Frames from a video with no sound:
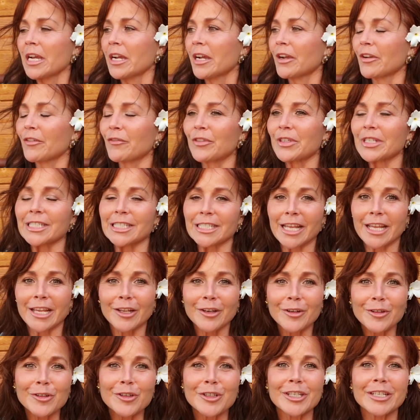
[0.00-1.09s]
of this
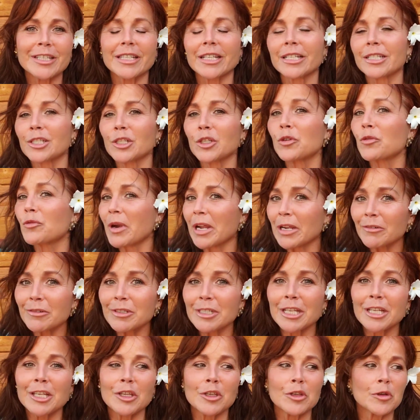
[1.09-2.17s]
energy that's
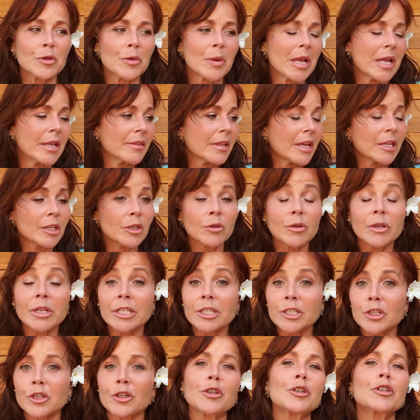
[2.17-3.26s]
surrounding you and that you
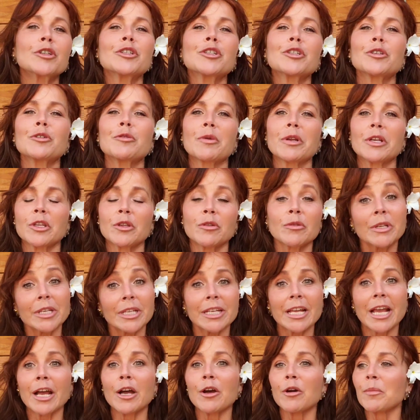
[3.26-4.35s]
can turn to when you need
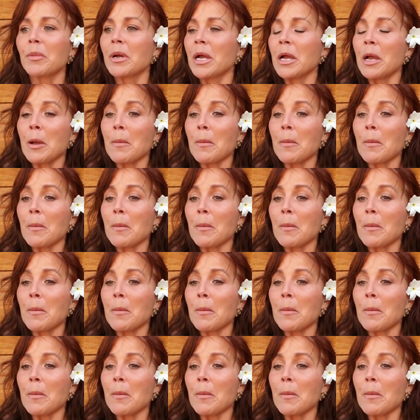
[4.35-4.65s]
help.